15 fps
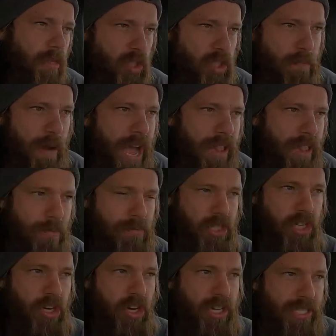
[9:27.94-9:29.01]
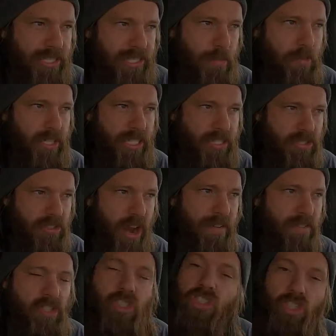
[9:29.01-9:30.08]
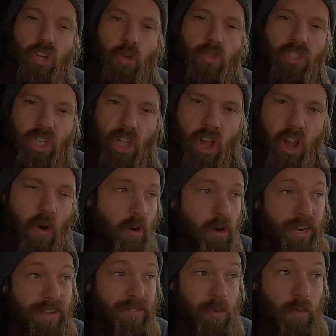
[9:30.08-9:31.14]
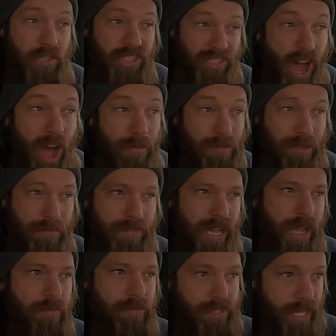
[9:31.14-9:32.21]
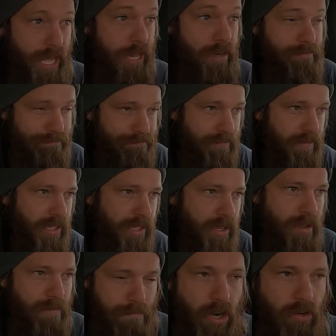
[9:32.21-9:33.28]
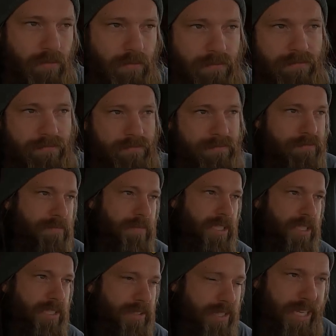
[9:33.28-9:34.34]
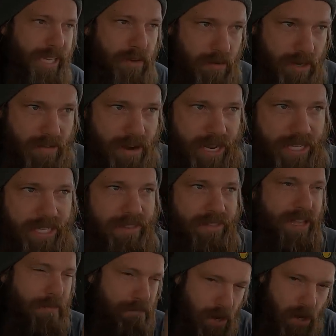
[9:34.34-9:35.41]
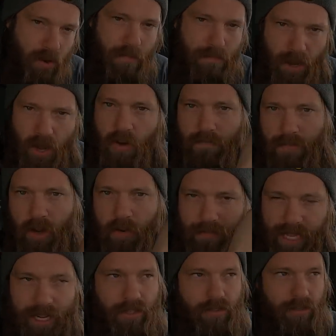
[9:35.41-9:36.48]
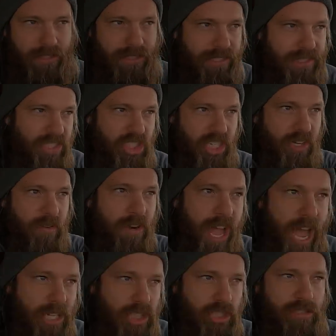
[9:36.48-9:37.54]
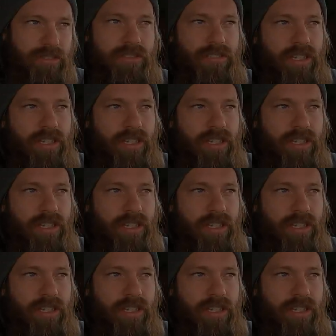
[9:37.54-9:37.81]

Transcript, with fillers: those pileups occur because someone gets driving so slow or even will stop sometimes that boom, they get rear-ended and then boom, boom, boom. And of course it's a chain reaction